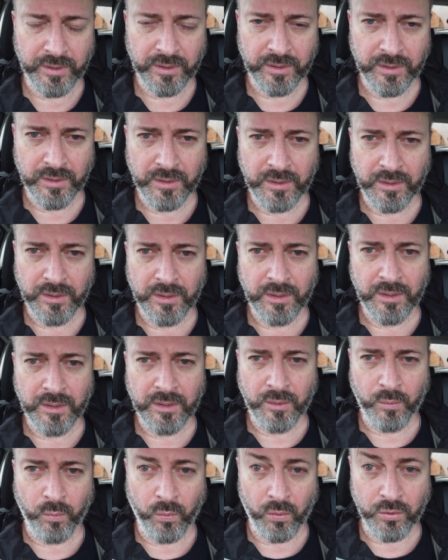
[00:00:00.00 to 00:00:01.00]
be
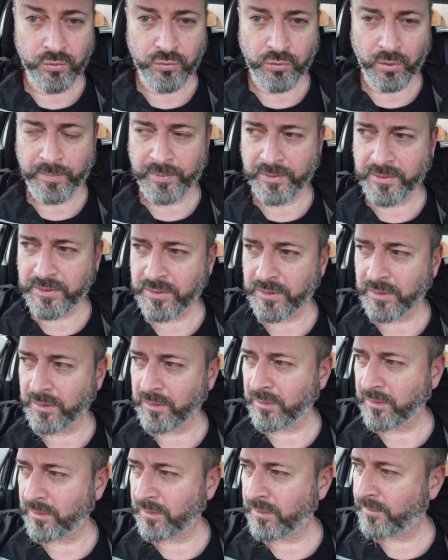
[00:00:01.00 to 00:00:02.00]
water droplets
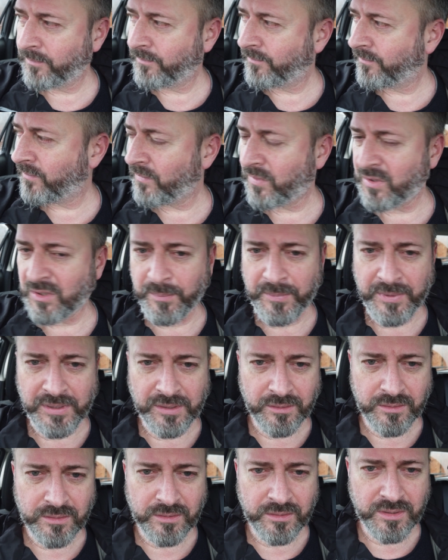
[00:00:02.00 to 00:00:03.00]
and
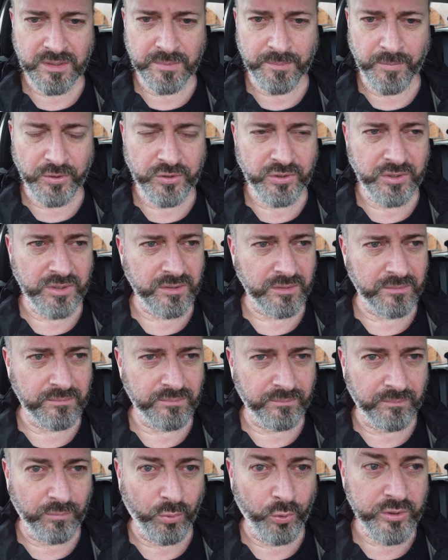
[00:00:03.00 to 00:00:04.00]
smears and smudges
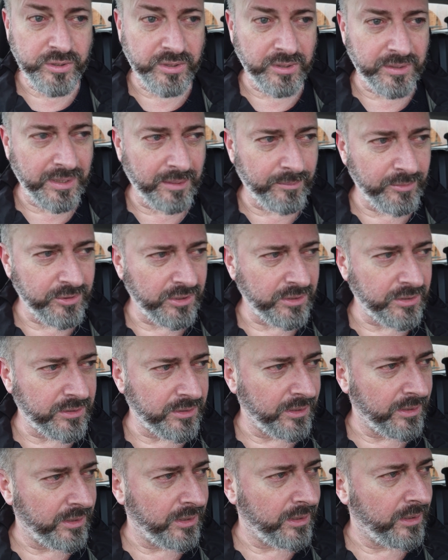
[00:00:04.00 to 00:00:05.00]
in most of the
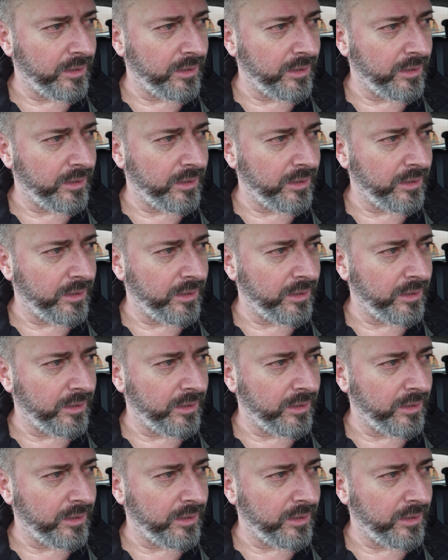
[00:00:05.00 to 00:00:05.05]
images.